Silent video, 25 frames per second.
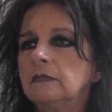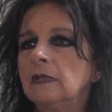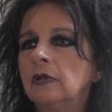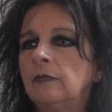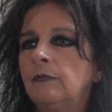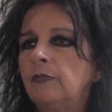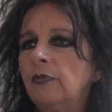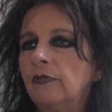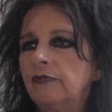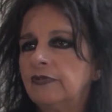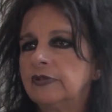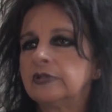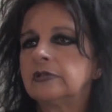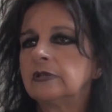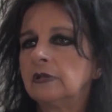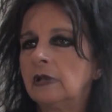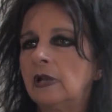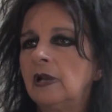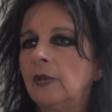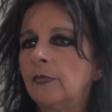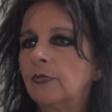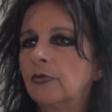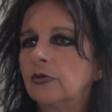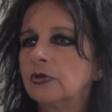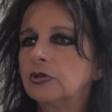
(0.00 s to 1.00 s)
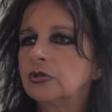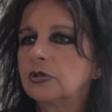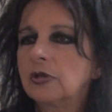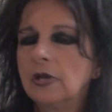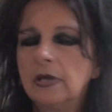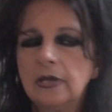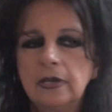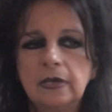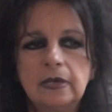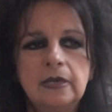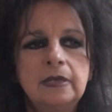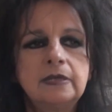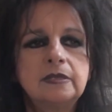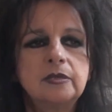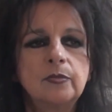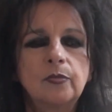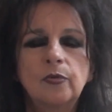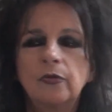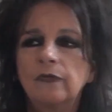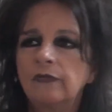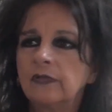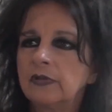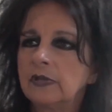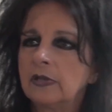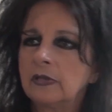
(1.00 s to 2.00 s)
a professional approach. It's
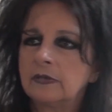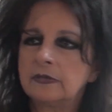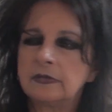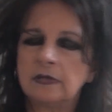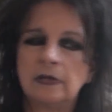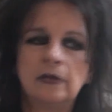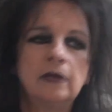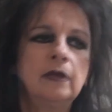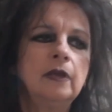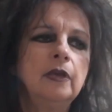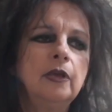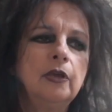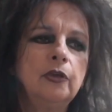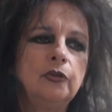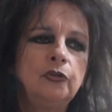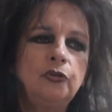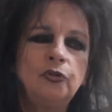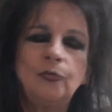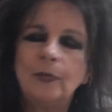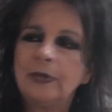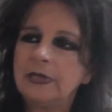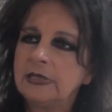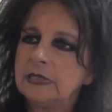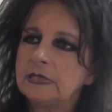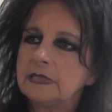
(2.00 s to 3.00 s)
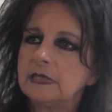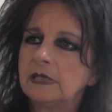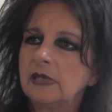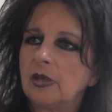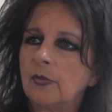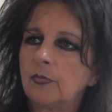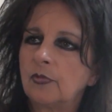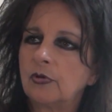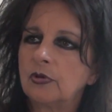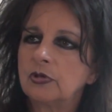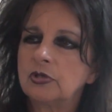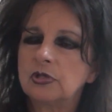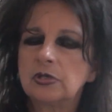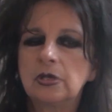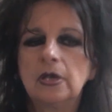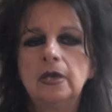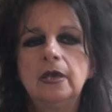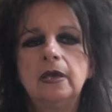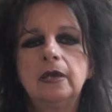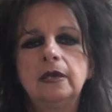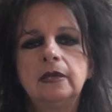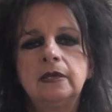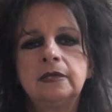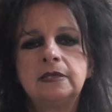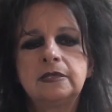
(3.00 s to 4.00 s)
a humanistic approach.
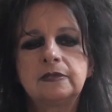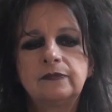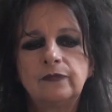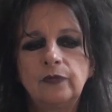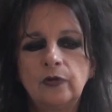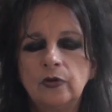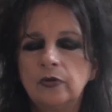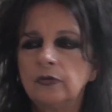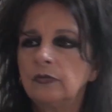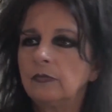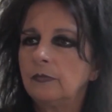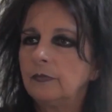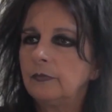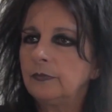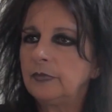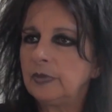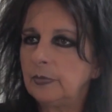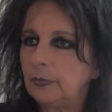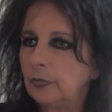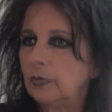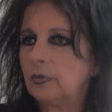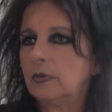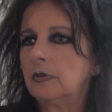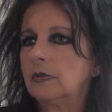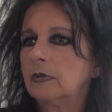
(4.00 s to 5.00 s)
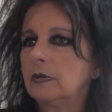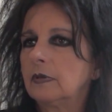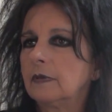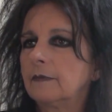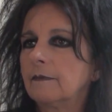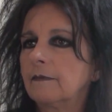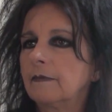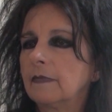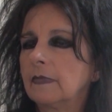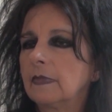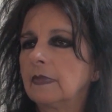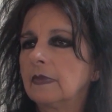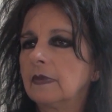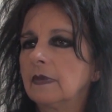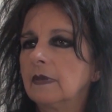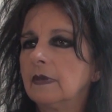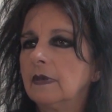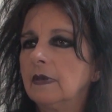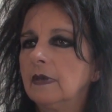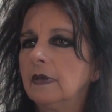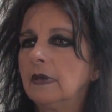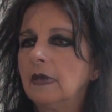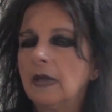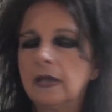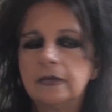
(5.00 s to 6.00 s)
It's for people,
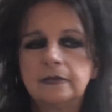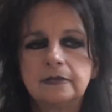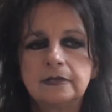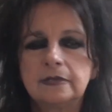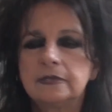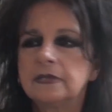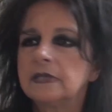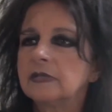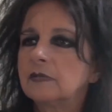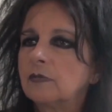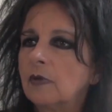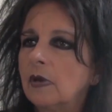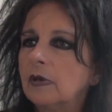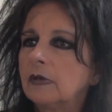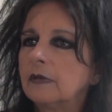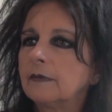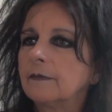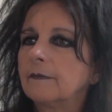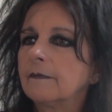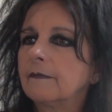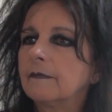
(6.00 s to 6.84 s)
and this is why.